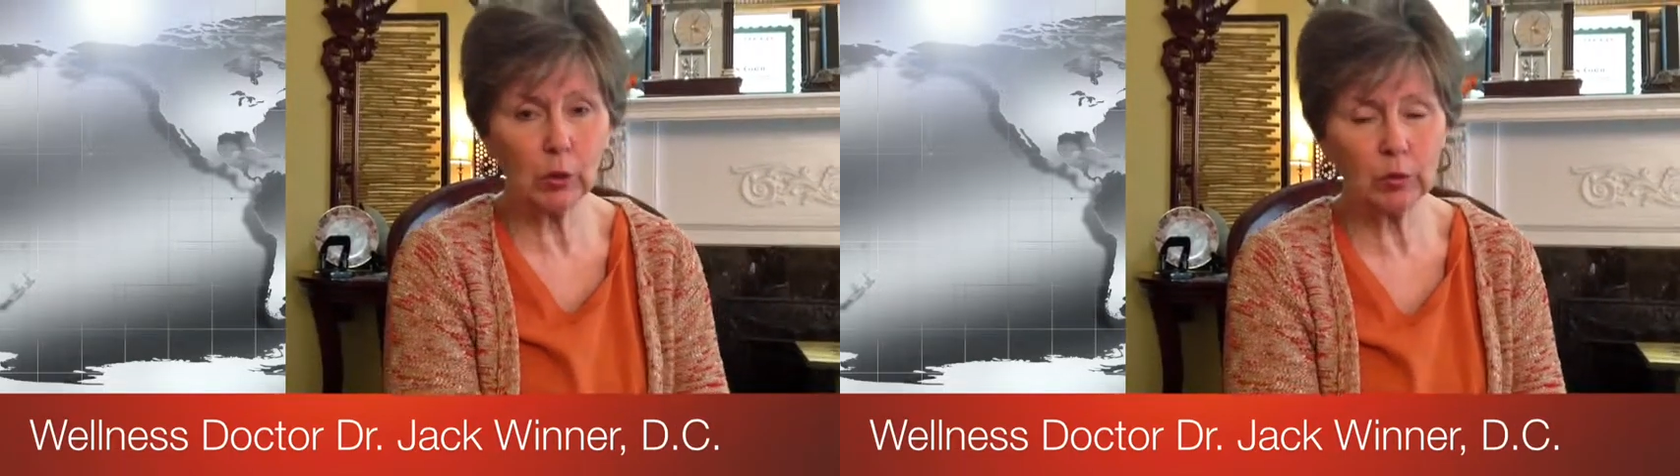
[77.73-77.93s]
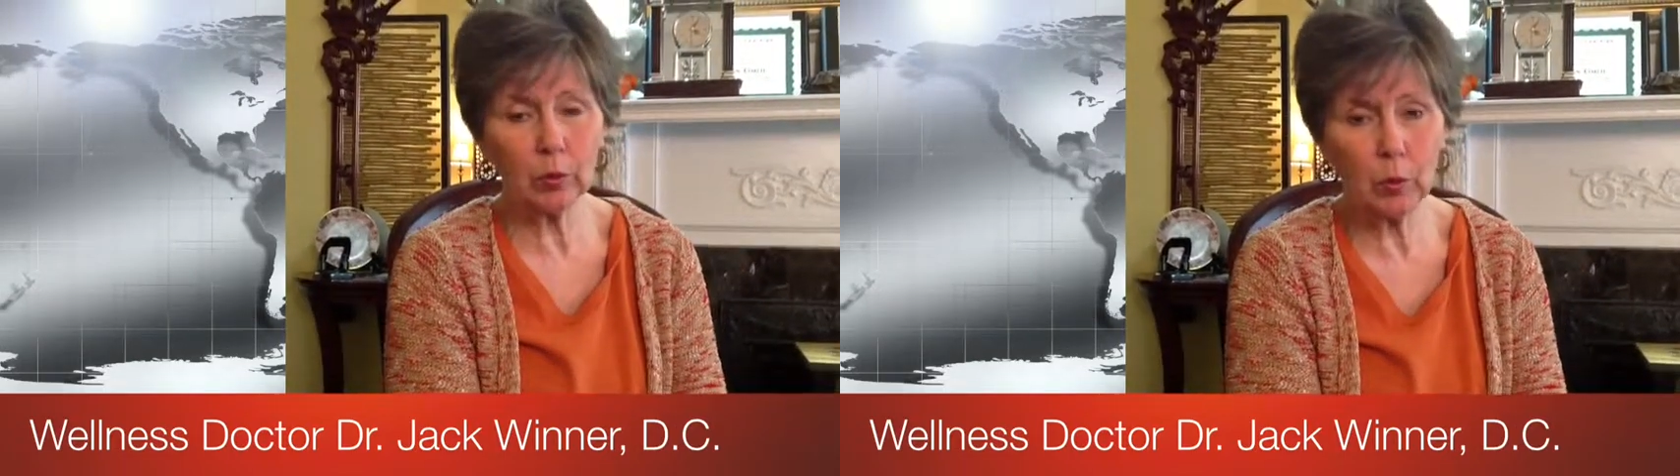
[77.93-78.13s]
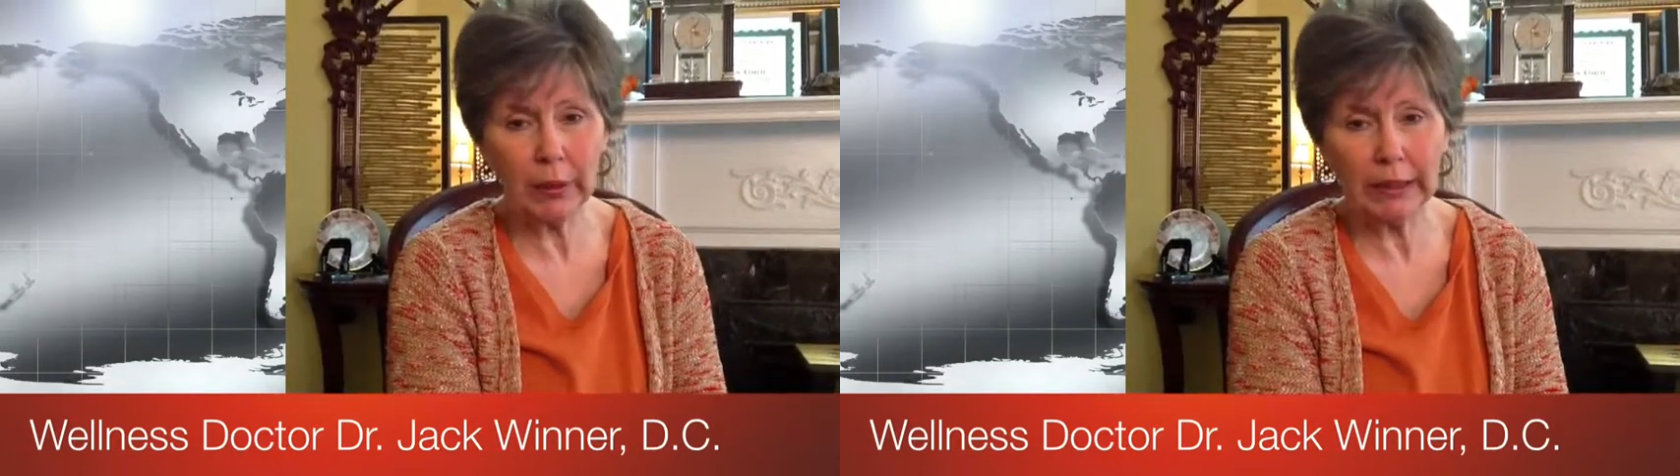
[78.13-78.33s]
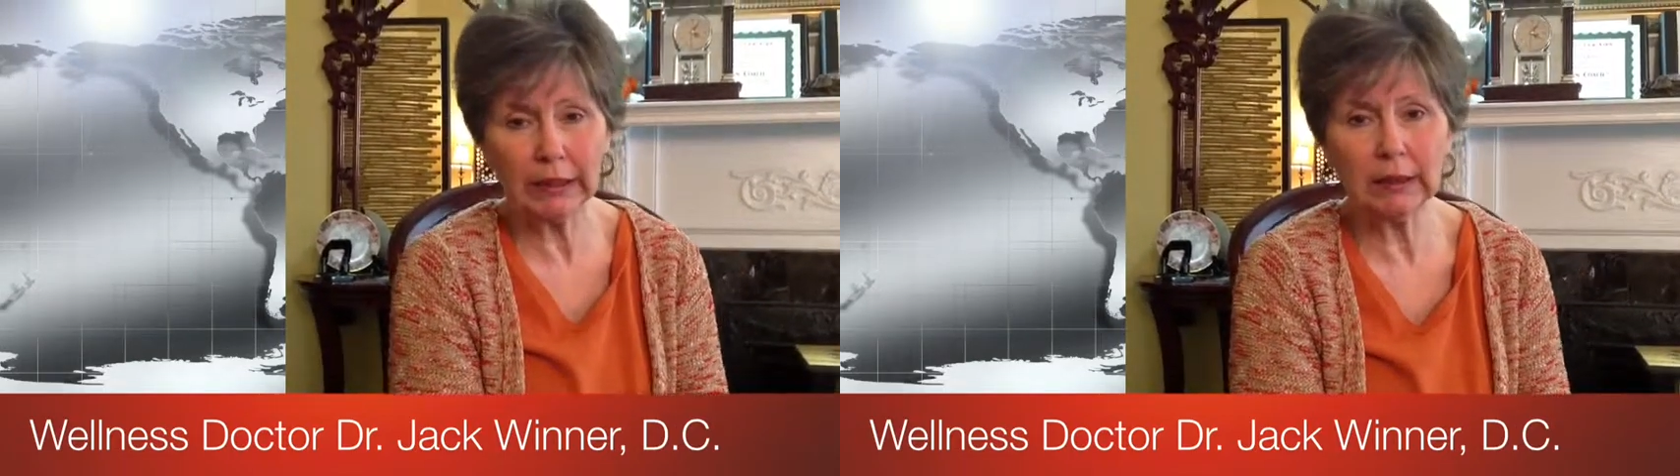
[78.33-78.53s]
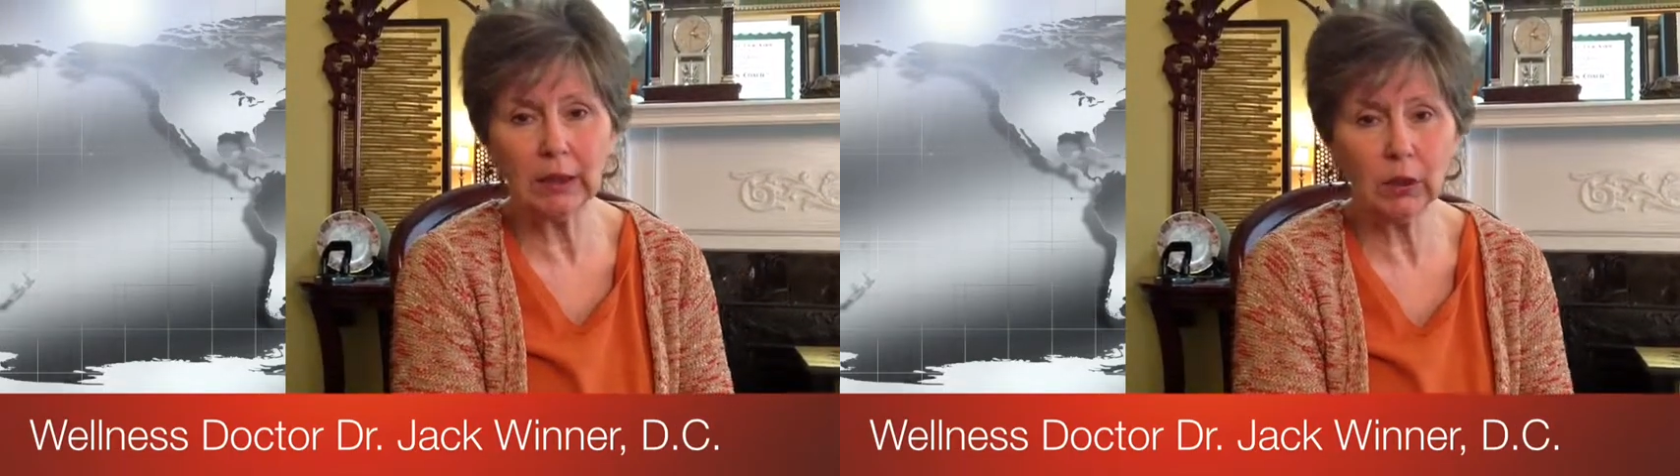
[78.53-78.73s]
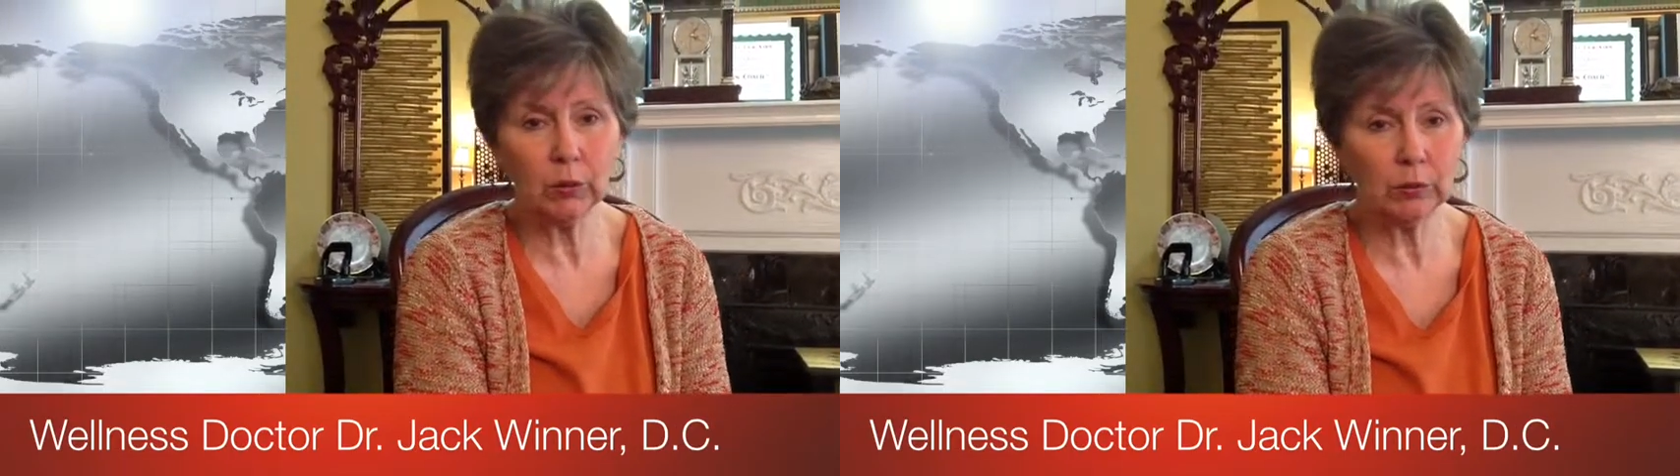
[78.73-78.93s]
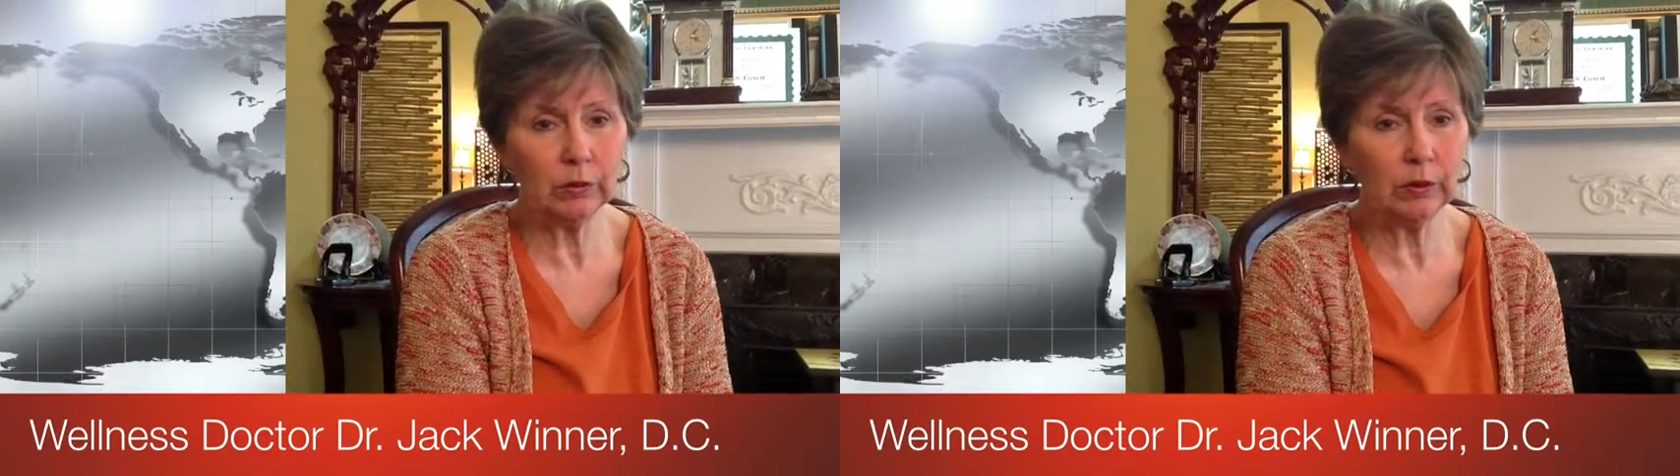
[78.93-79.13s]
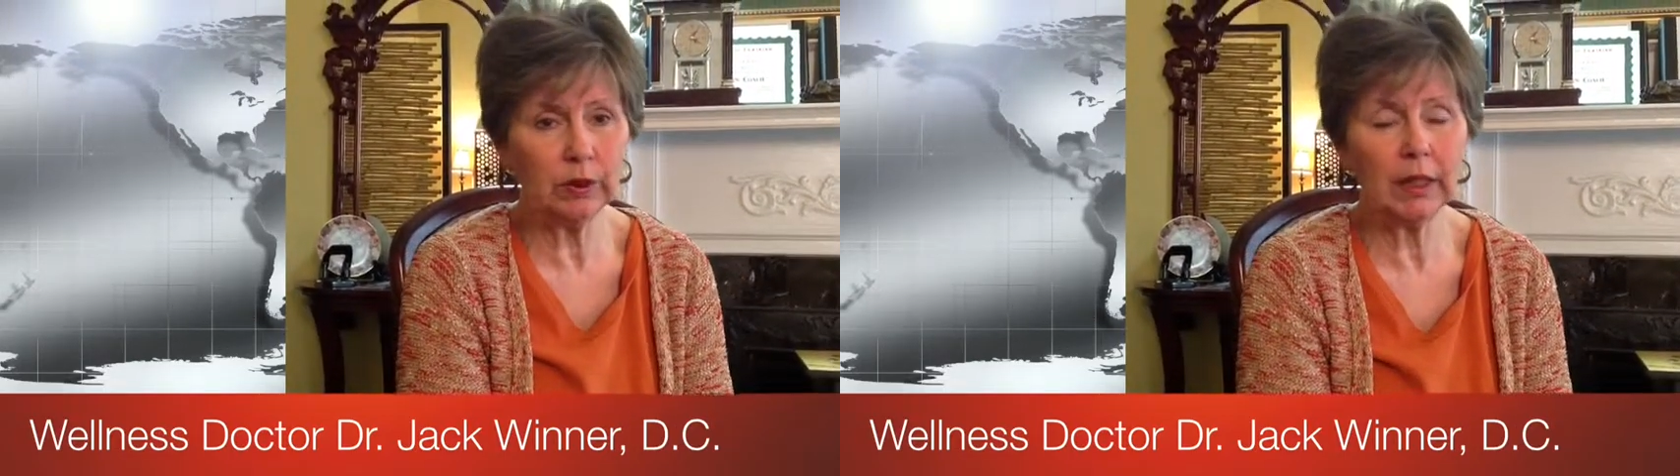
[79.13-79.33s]
the wheat and the
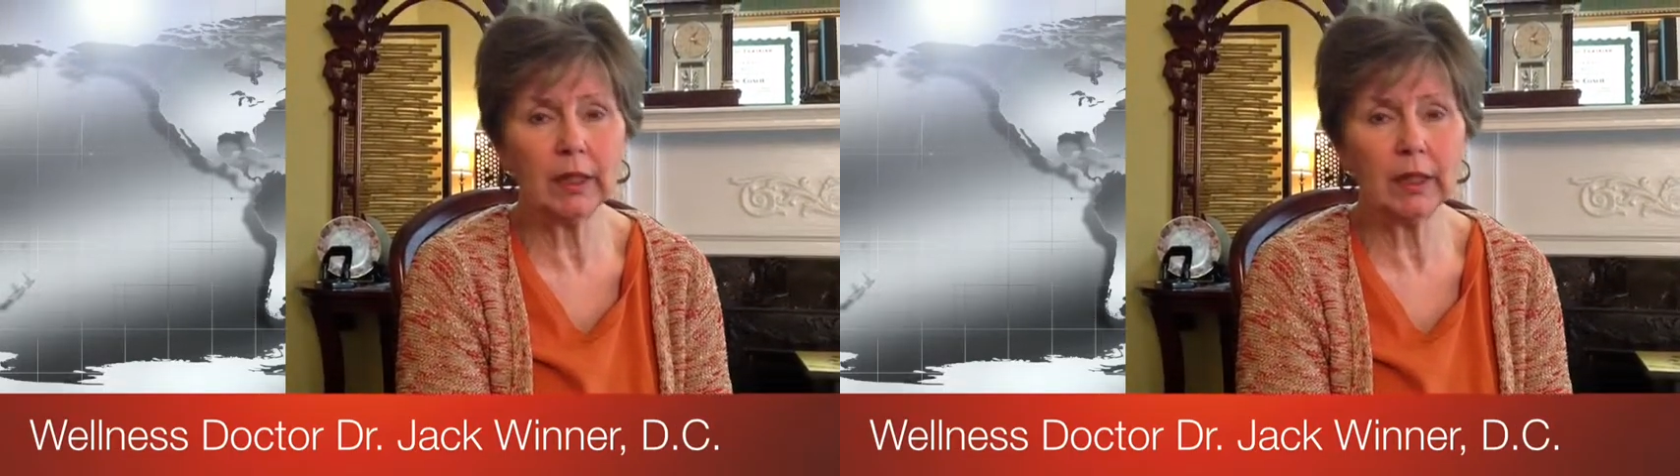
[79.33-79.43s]
gluten